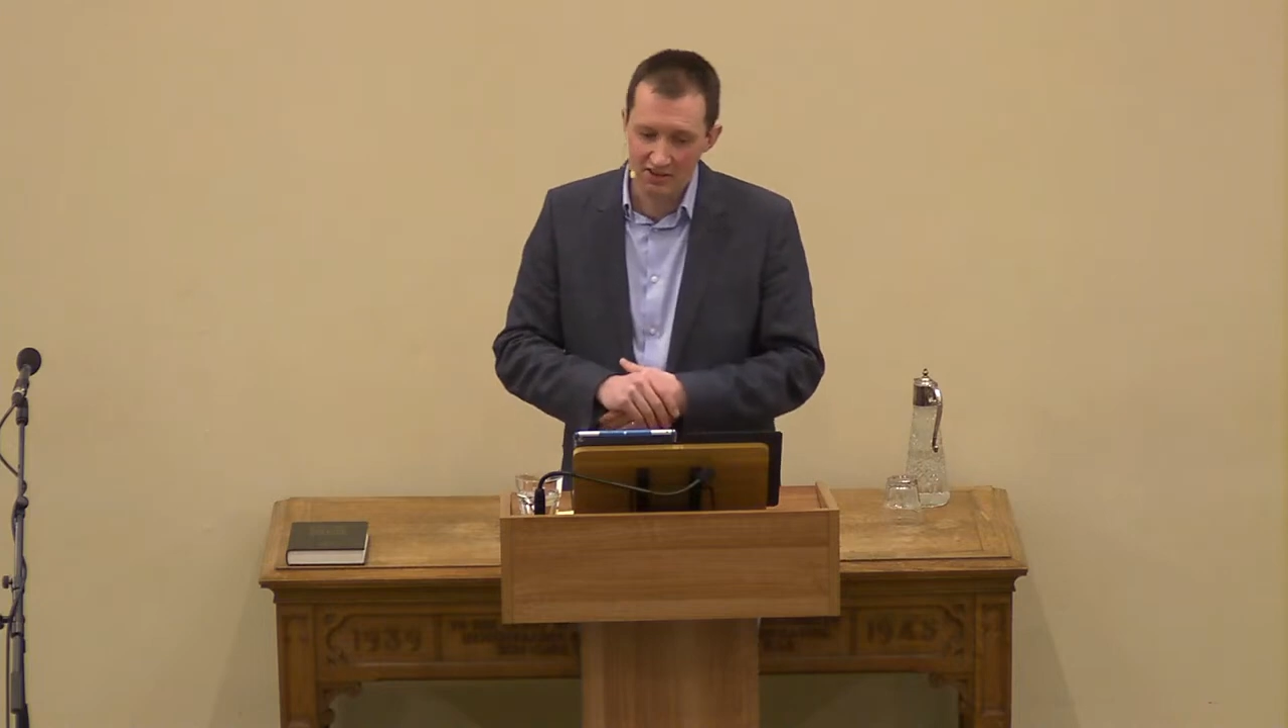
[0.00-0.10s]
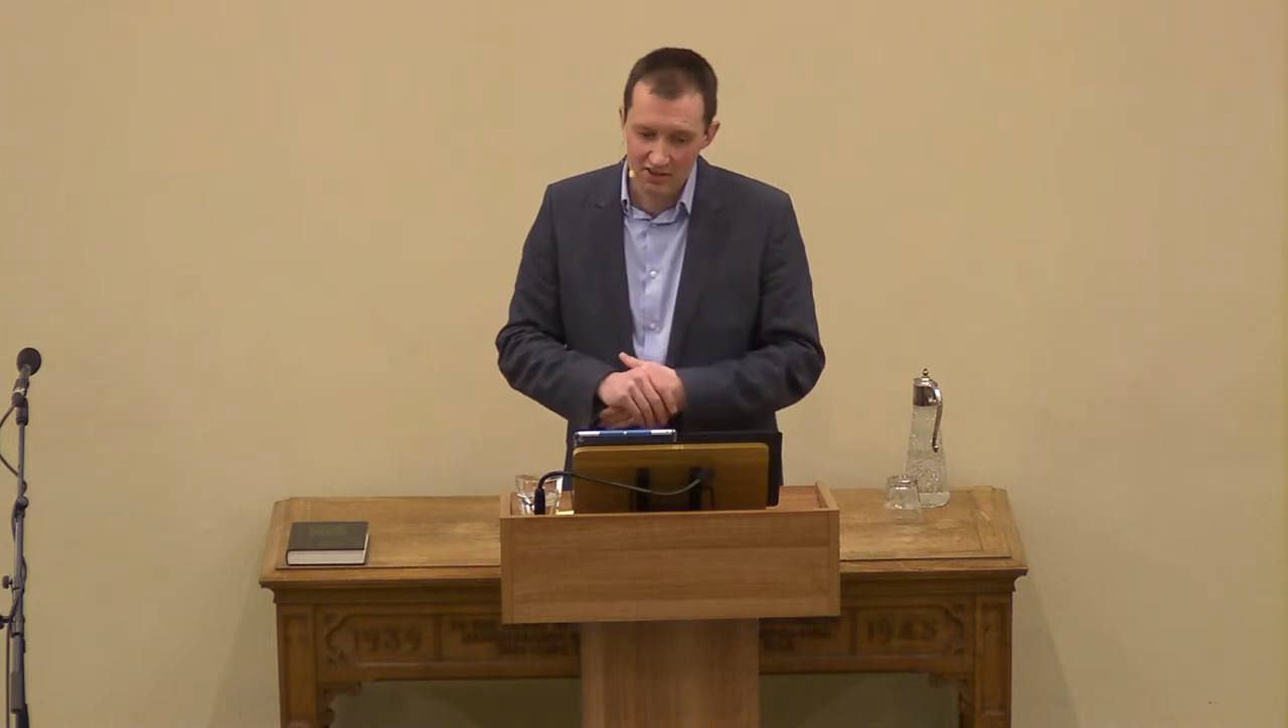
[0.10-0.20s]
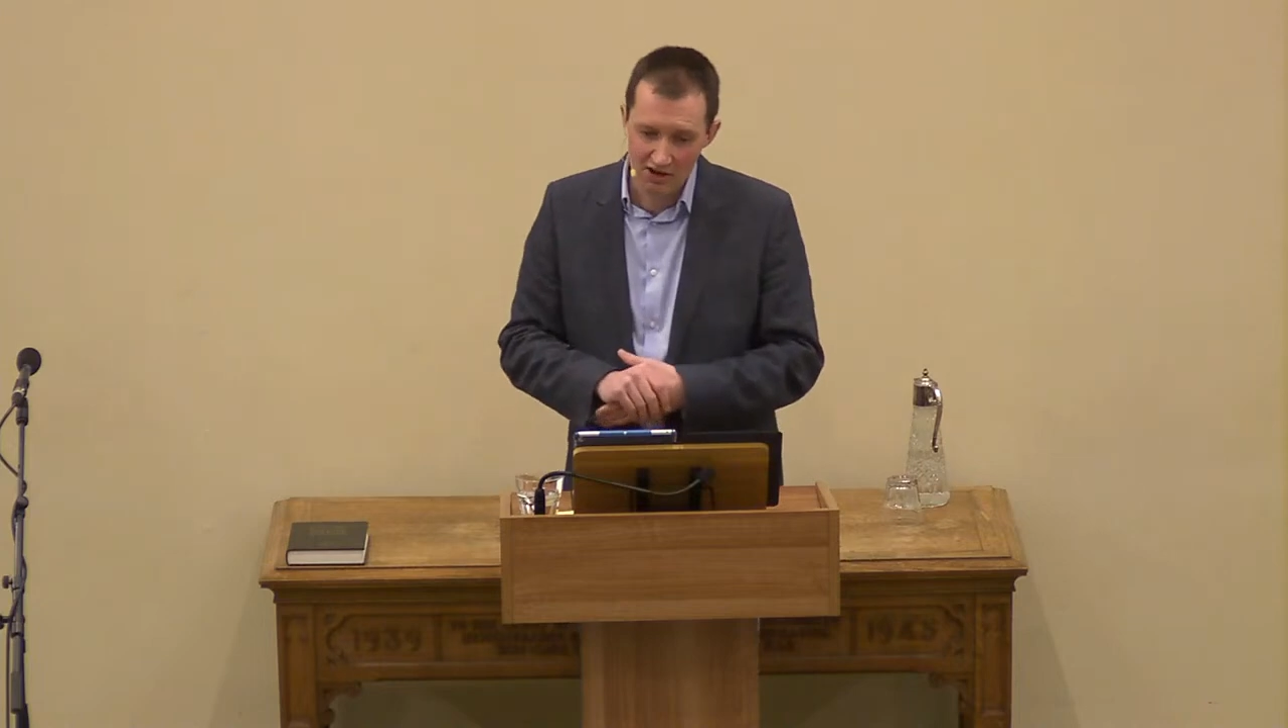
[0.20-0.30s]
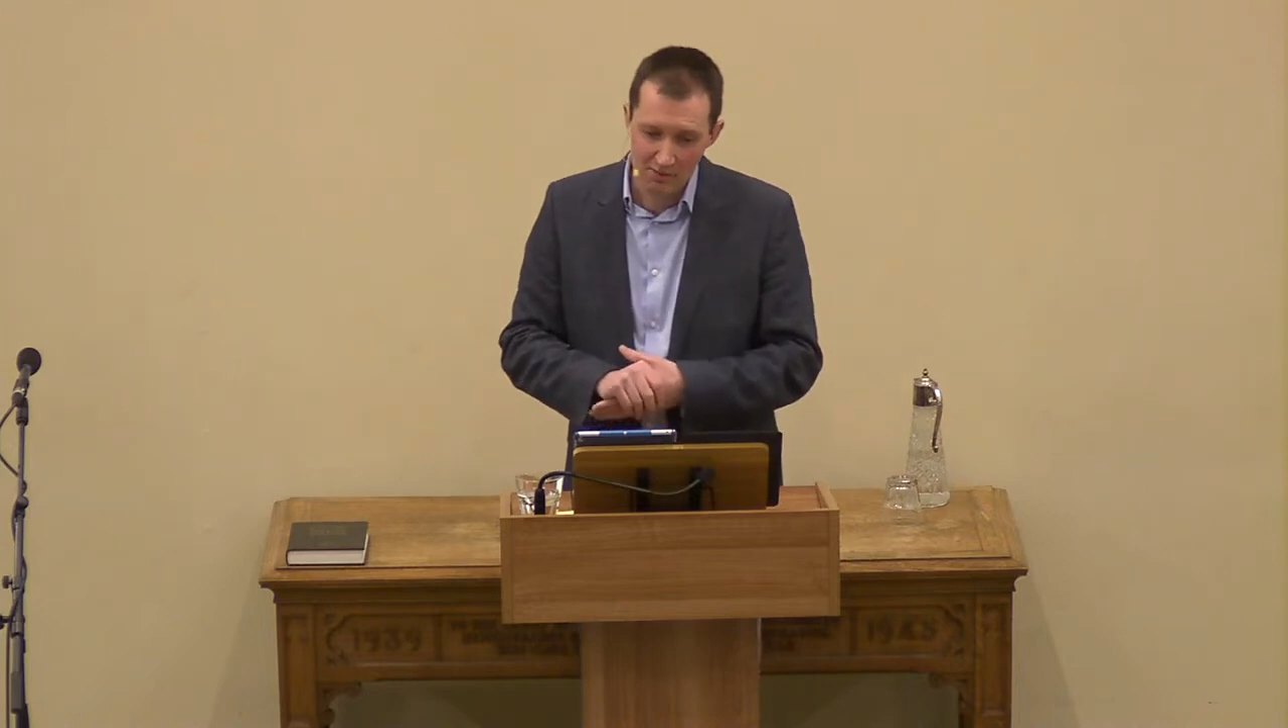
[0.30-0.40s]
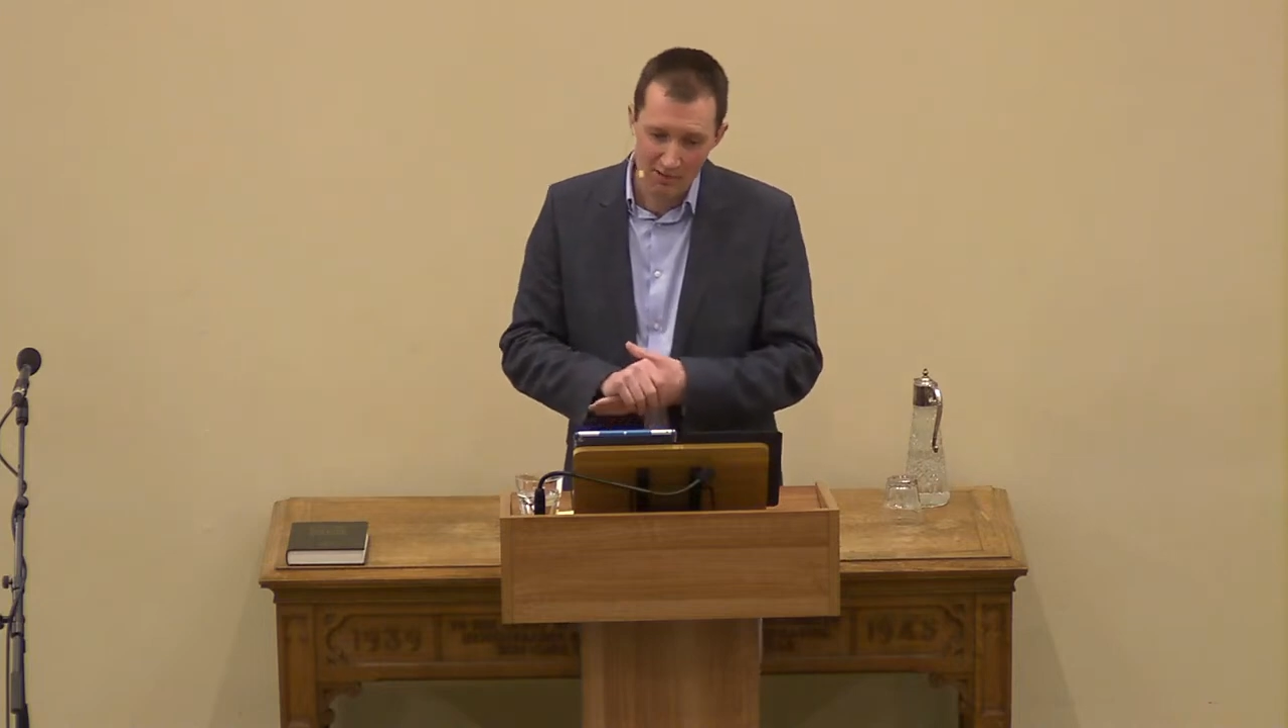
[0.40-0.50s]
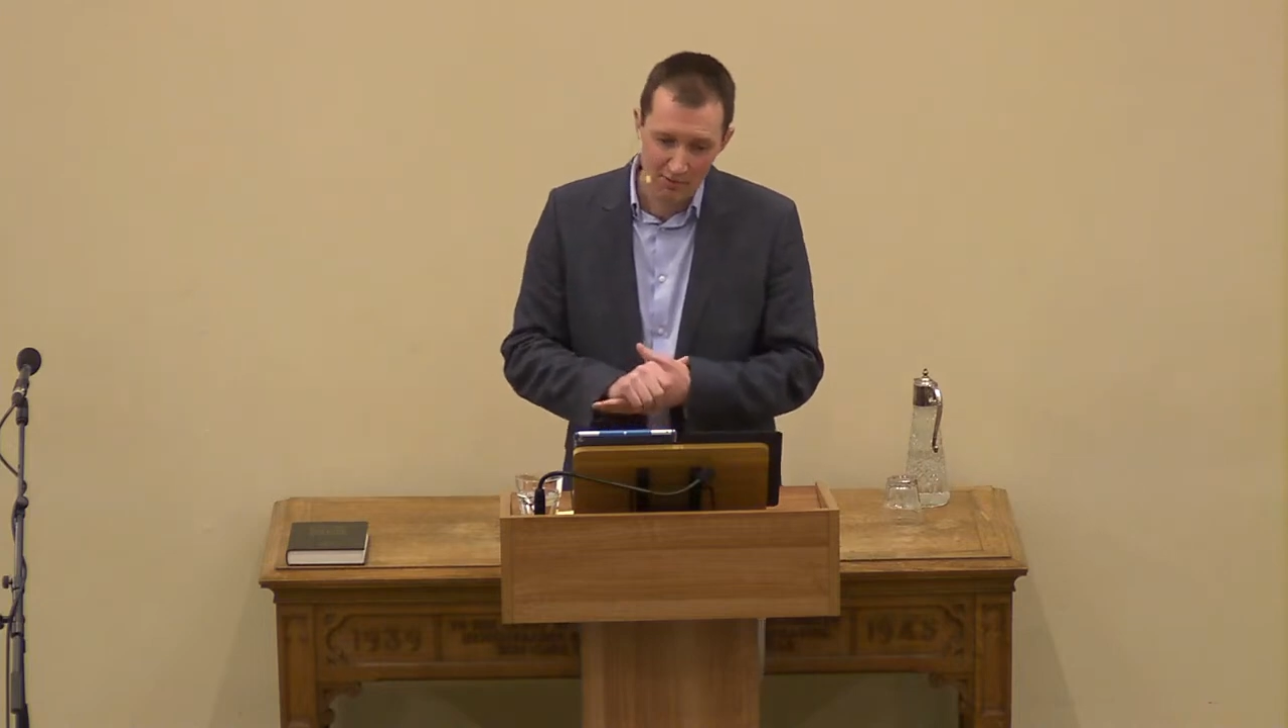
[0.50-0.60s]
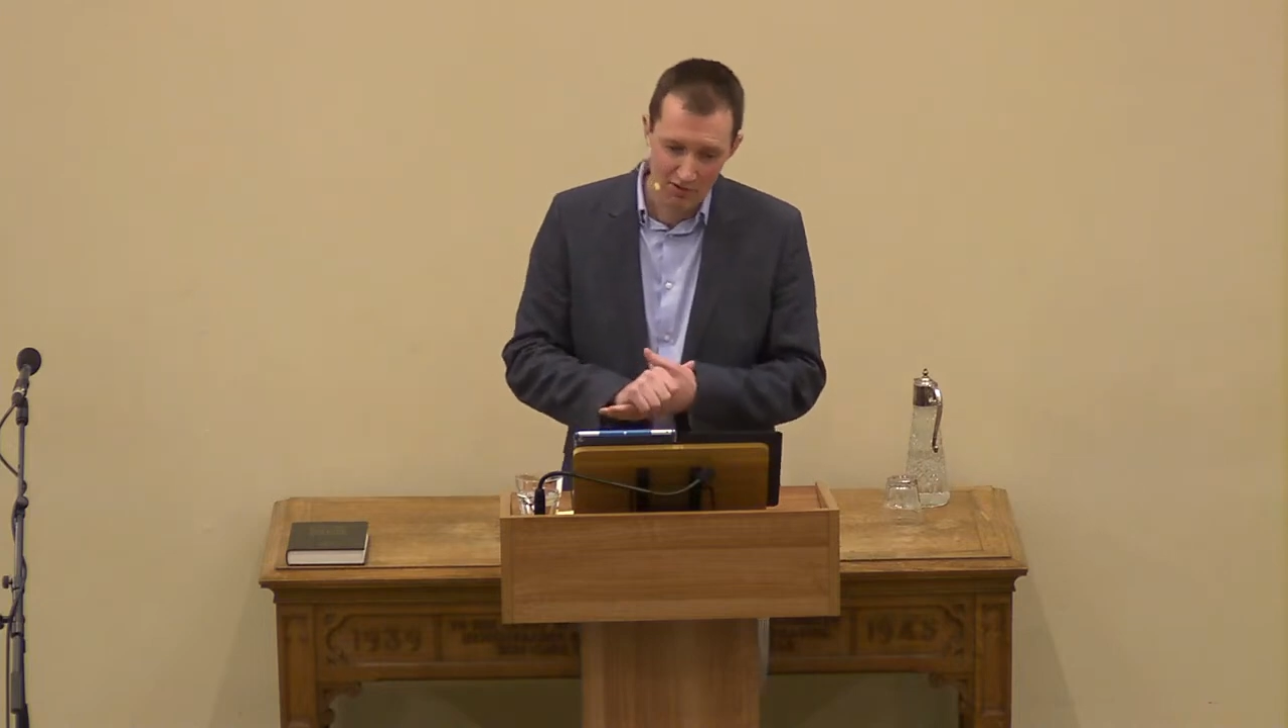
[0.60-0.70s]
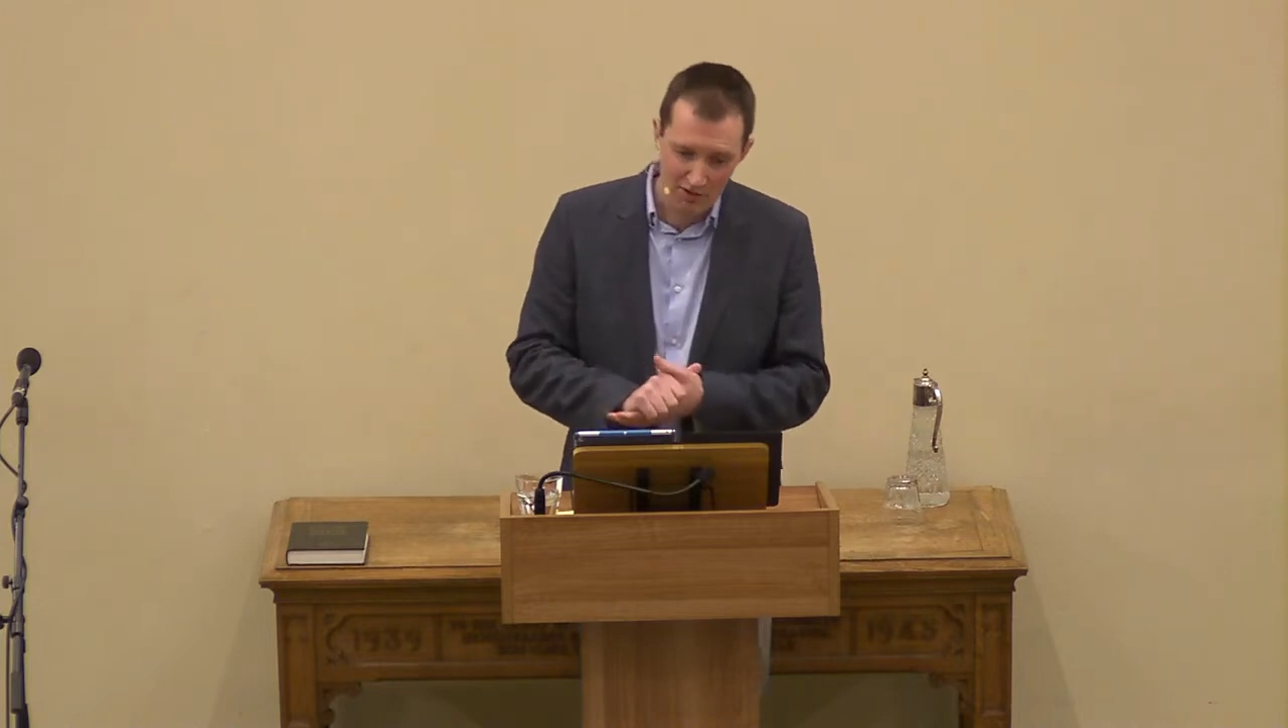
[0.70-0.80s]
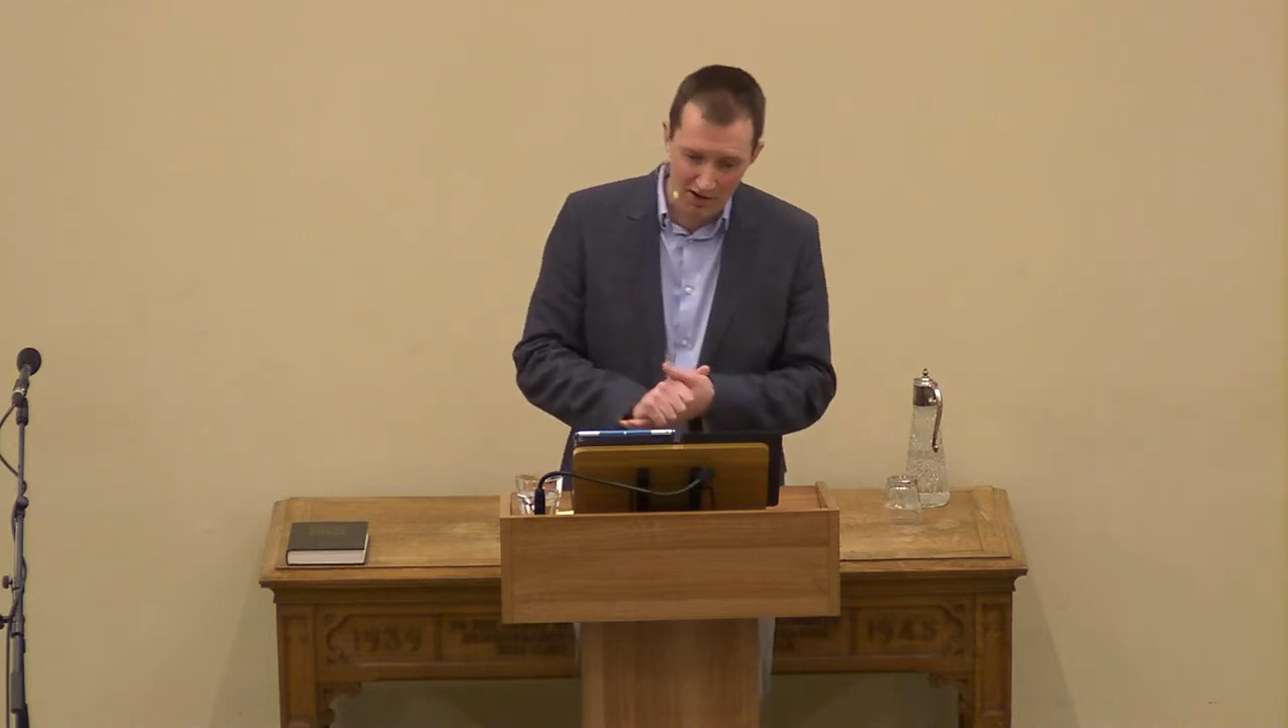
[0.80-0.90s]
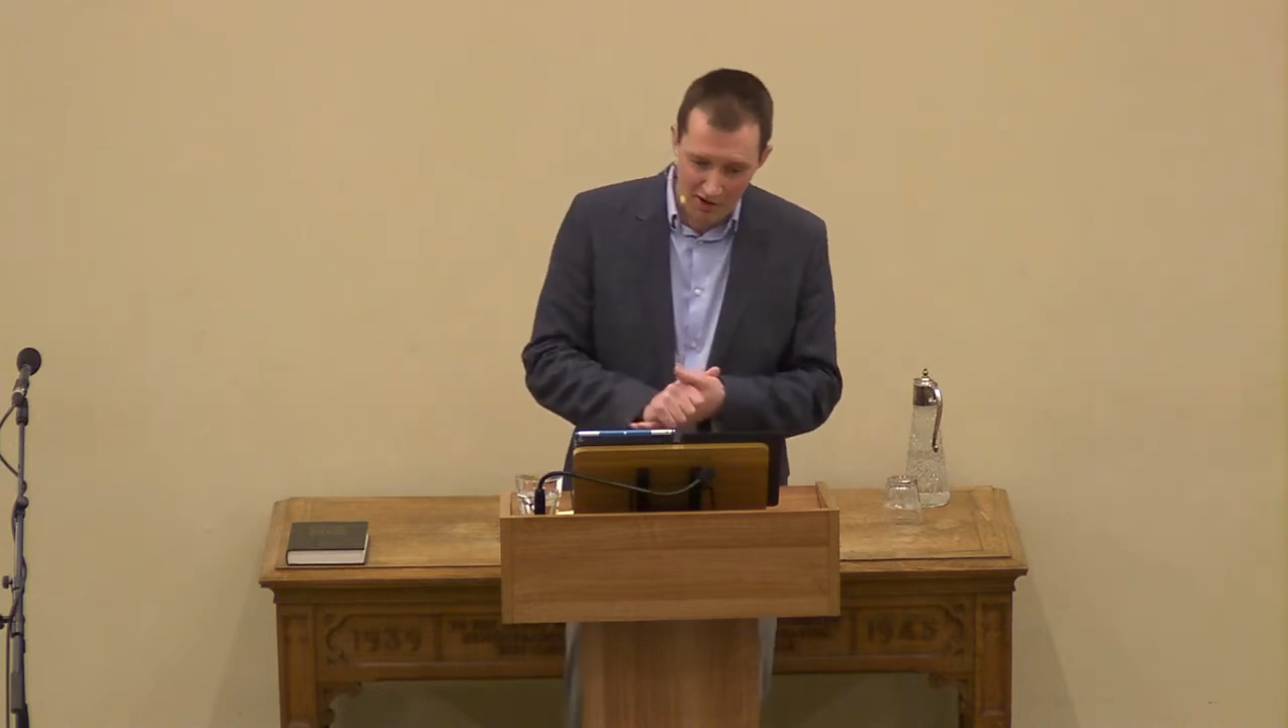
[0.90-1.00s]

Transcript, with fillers: there are people who are